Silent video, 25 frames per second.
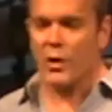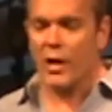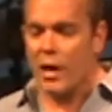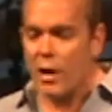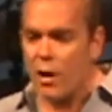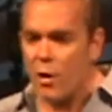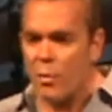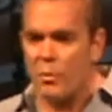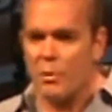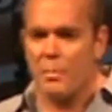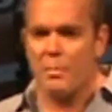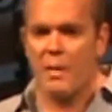When
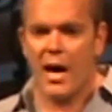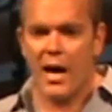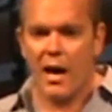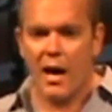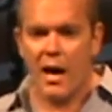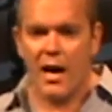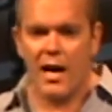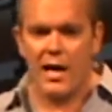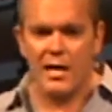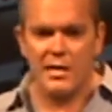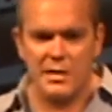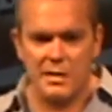I open my
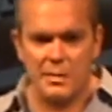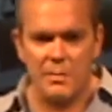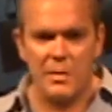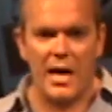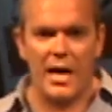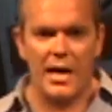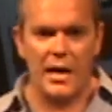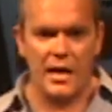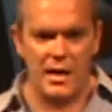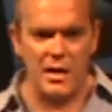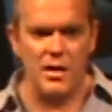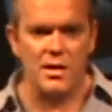eyes and
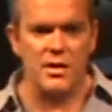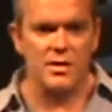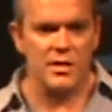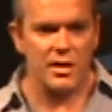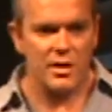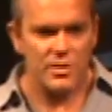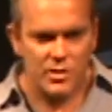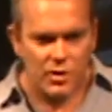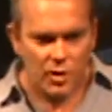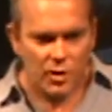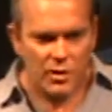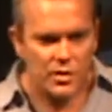my ears,
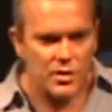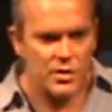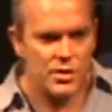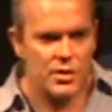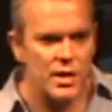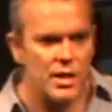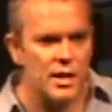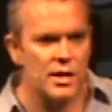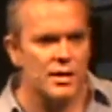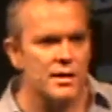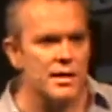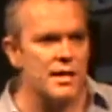I start
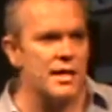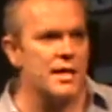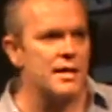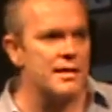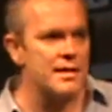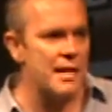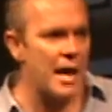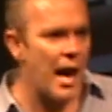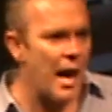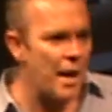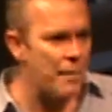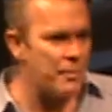seeing
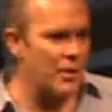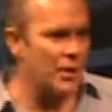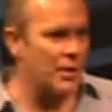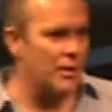things happen.